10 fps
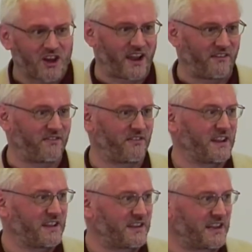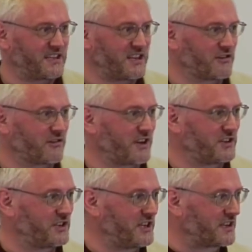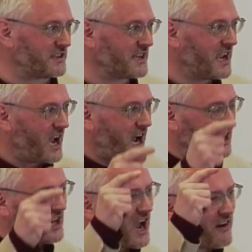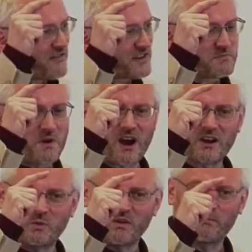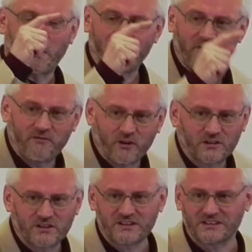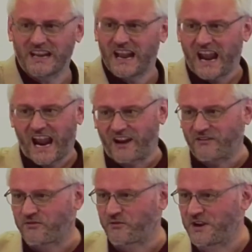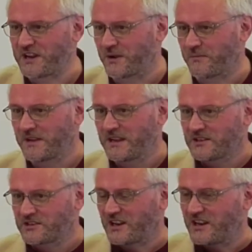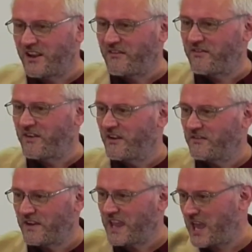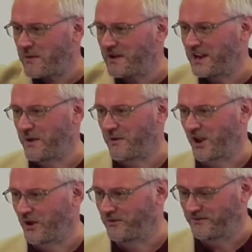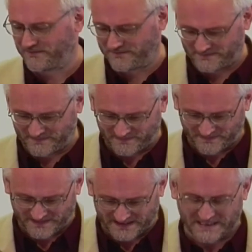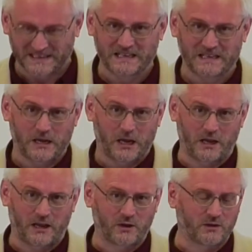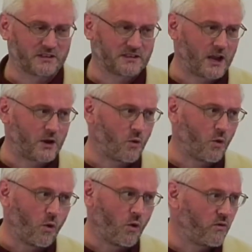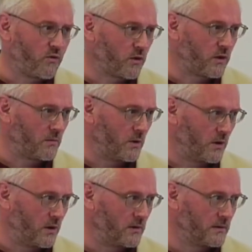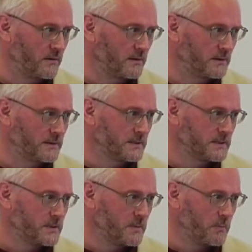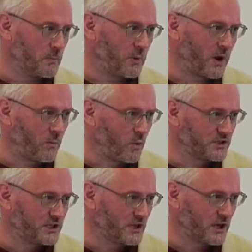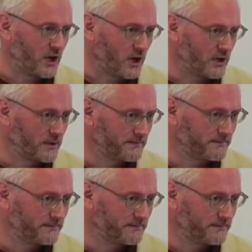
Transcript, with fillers: life that is in Christ Jesus. A life that's marked with by fullness and freedom to live for Him and Him alone. And I could say an awful lot more, but I'm watching the clock.